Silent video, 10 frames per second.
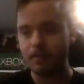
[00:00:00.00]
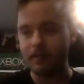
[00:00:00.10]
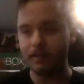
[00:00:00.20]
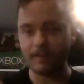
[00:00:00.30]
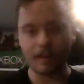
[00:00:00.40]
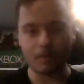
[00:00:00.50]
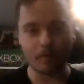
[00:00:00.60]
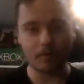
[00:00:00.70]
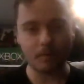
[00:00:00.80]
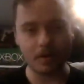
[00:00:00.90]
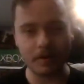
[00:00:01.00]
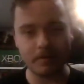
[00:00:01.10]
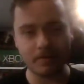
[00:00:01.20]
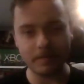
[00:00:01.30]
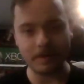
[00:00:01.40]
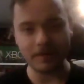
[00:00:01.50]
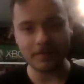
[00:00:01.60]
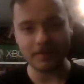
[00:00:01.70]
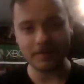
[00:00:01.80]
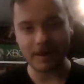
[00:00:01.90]
this thing works pretty good for me,
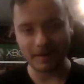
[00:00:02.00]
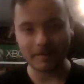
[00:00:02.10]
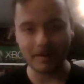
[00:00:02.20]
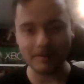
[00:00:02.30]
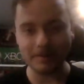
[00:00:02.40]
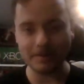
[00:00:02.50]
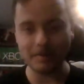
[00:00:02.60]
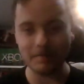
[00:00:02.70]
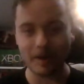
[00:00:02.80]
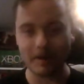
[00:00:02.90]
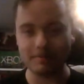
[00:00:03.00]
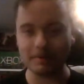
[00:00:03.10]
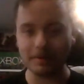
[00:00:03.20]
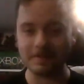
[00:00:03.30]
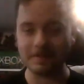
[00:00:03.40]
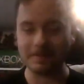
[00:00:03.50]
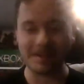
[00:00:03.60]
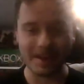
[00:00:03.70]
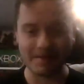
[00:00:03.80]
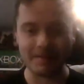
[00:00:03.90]
so I'll go with the cheaper option
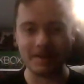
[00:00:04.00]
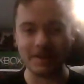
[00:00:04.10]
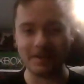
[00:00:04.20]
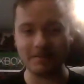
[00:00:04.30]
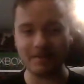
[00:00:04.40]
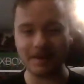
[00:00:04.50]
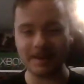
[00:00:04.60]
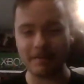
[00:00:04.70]
every day of the week.